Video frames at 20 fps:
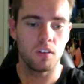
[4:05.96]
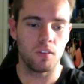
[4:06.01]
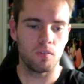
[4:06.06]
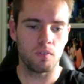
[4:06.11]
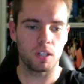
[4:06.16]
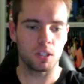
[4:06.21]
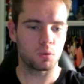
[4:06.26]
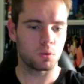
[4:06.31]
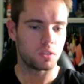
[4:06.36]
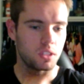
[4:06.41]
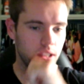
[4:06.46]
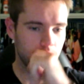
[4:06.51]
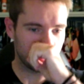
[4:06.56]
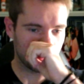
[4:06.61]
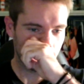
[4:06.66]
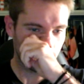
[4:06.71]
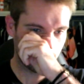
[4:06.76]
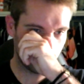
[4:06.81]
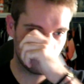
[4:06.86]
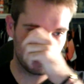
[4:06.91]
Facts with Zach.
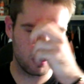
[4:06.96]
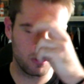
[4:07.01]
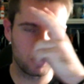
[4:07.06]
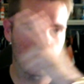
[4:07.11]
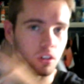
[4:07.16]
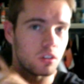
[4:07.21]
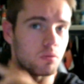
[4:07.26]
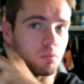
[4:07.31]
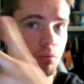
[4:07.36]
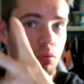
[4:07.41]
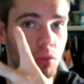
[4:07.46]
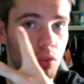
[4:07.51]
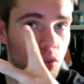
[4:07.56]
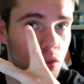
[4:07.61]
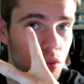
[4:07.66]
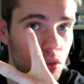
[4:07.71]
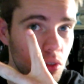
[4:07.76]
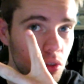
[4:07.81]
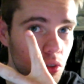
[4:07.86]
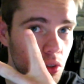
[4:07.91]
We've got
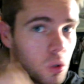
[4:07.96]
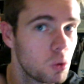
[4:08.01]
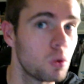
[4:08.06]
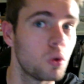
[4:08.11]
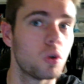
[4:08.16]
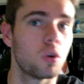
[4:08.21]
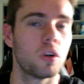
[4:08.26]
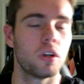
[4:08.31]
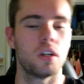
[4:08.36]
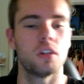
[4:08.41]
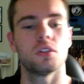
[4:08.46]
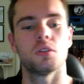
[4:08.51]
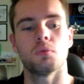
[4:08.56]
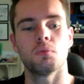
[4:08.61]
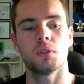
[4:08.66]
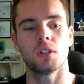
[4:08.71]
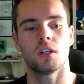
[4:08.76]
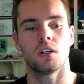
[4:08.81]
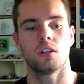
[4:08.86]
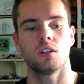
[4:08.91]
2
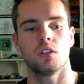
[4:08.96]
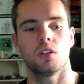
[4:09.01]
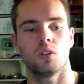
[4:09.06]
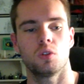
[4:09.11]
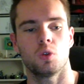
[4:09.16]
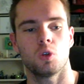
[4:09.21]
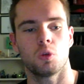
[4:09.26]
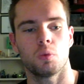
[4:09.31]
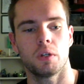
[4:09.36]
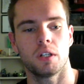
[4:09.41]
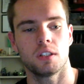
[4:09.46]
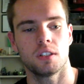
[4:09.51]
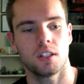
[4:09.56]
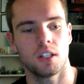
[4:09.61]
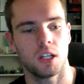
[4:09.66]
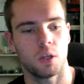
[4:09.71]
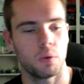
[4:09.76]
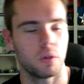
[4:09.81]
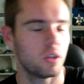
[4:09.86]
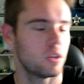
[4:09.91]
organisms to talk about
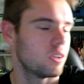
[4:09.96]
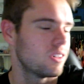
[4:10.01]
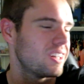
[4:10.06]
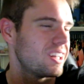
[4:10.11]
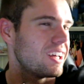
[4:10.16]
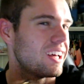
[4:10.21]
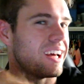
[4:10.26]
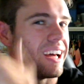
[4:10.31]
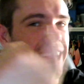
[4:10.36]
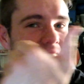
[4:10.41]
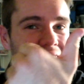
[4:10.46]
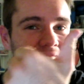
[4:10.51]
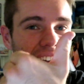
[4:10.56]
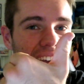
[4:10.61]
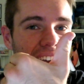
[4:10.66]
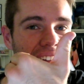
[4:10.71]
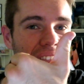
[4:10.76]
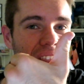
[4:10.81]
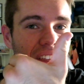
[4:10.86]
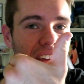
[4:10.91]
today. We got
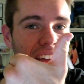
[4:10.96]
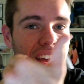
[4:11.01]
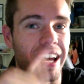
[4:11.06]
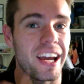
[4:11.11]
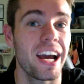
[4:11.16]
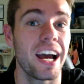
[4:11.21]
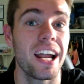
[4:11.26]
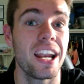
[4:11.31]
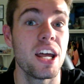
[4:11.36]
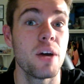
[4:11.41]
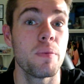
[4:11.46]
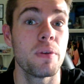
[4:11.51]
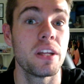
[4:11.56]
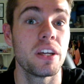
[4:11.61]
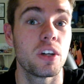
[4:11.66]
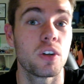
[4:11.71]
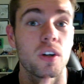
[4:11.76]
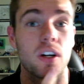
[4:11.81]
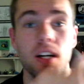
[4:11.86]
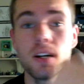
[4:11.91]
the
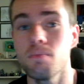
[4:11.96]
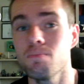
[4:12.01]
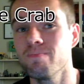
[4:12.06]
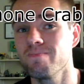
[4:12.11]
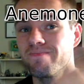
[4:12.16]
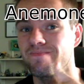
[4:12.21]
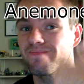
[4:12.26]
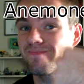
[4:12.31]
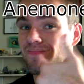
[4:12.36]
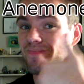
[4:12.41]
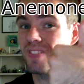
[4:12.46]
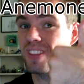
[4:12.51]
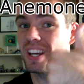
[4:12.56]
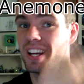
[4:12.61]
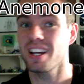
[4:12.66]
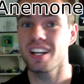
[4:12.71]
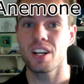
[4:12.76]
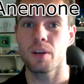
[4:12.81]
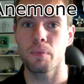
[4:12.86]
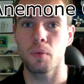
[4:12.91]
anemone crab,
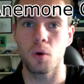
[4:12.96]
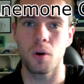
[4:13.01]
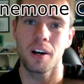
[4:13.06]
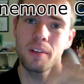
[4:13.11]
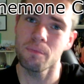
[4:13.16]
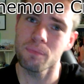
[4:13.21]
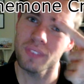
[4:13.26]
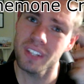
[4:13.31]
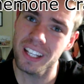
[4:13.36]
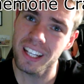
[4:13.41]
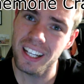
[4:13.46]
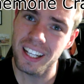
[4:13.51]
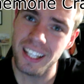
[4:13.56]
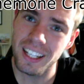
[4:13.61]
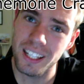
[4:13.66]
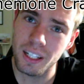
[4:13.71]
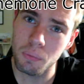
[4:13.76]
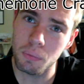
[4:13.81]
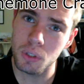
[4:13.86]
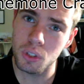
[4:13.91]
number 1.
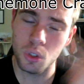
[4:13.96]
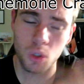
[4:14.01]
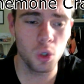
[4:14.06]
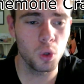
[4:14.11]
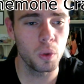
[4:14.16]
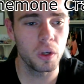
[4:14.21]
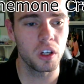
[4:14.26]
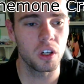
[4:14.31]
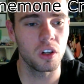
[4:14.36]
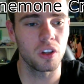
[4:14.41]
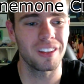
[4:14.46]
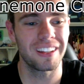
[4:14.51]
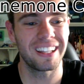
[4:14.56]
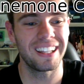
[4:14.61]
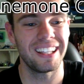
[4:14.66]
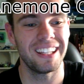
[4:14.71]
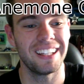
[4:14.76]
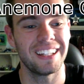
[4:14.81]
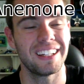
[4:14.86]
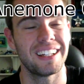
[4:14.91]
Number 2, we got
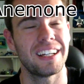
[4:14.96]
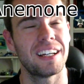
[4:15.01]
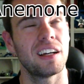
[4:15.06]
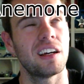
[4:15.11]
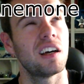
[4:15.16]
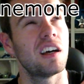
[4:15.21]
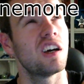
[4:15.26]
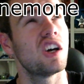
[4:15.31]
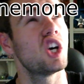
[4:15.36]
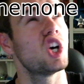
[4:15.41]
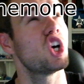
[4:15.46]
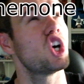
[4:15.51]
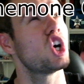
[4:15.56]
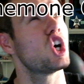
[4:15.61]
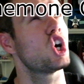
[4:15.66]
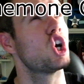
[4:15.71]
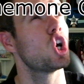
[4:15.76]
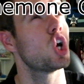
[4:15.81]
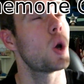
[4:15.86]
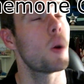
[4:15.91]
the
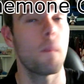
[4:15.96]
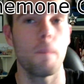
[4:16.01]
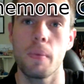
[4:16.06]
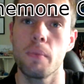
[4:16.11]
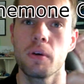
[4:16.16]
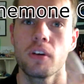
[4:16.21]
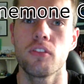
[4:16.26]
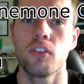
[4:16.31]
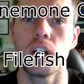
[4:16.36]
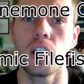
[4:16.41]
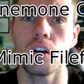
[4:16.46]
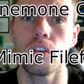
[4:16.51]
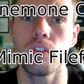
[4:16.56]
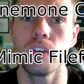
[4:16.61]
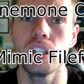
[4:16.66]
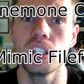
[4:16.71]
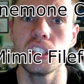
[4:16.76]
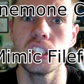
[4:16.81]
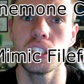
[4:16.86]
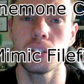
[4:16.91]
mimic
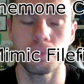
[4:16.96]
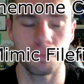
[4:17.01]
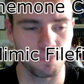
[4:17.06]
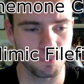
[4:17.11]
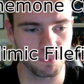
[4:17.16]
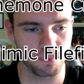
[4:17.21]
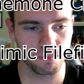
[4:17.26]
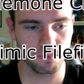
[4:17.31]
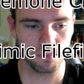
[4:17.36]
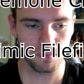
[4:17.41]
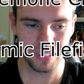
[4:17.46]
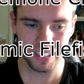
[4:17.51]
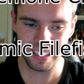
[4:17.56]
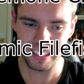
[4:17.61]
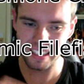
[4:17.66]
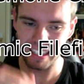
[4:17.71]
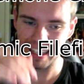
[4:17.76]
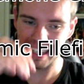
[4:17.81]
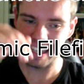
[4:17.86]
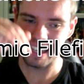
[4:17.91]
filefish.
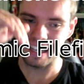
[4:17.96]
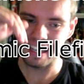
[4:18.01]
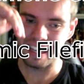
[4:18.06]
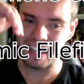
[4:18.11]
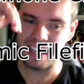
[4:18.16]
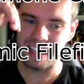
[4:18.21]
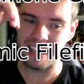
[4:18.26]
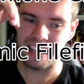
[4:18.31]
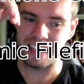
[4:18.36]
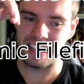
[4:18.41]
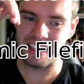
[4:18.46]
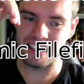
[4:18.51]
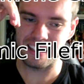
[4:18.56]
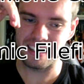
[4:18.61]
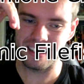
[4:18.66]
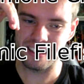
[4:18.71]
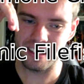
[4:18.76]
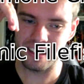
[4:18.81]
And